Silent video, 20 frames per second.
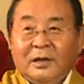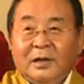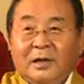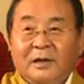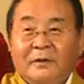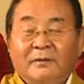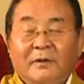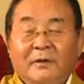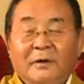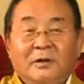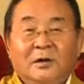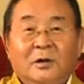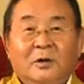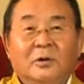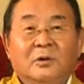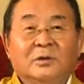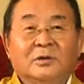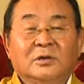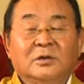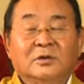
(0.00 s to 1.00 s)
And finally
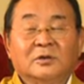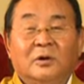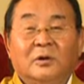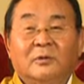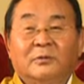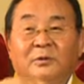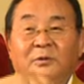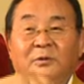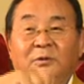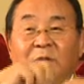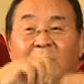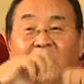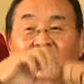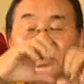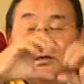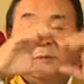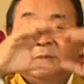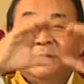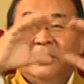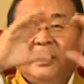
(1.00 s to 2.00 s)
all dissolve into the
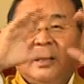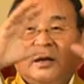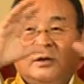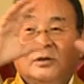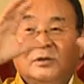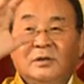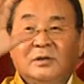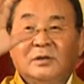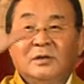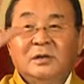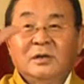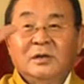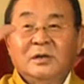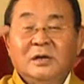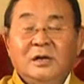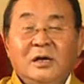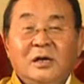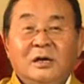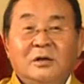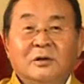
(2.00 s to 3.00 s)
ultimate nature,
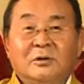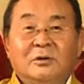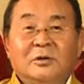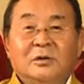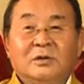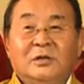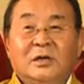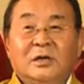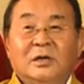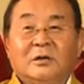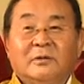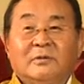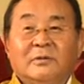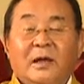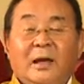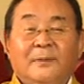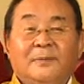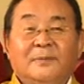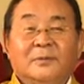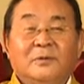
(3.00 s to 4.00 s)
into the state of
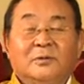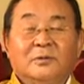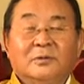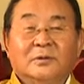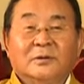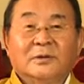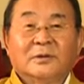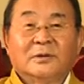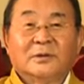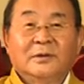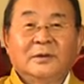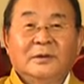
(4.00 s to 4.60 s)
the absolute,